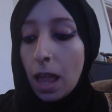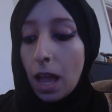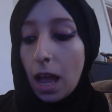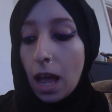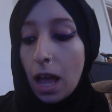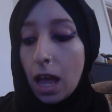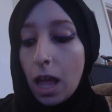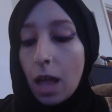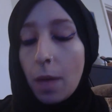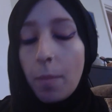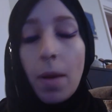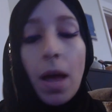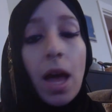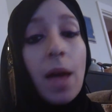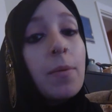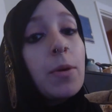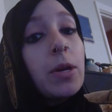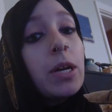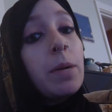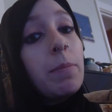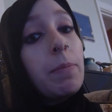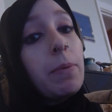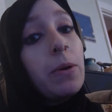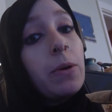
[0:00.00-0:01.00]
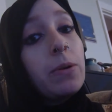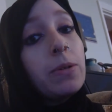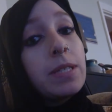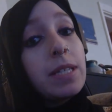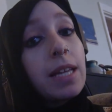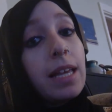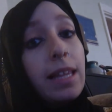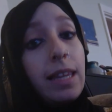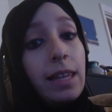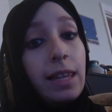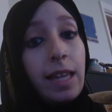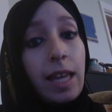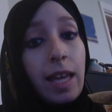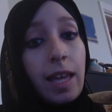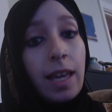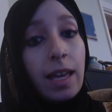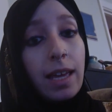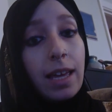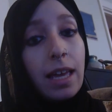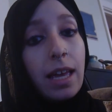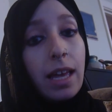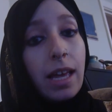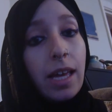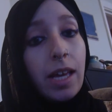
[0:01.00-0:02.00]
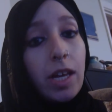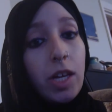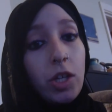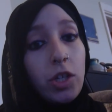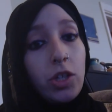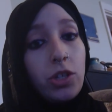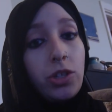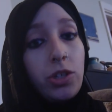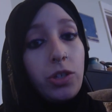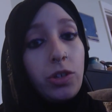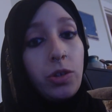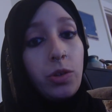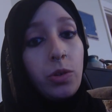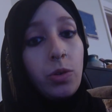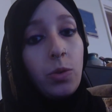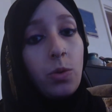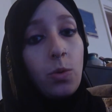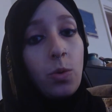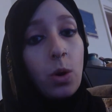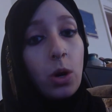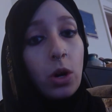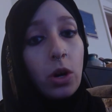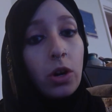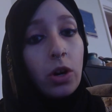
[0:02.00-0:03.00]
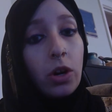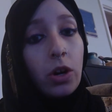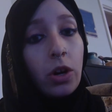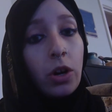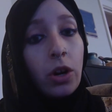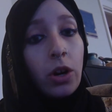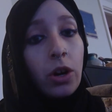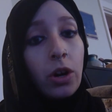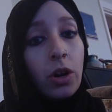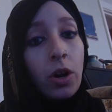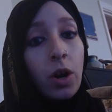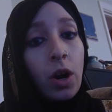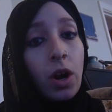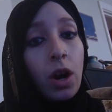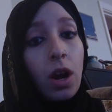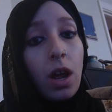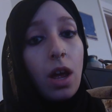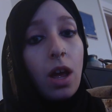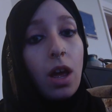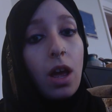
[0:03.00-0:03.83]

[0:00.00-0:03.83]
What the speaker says: I'm gonna post a link to her,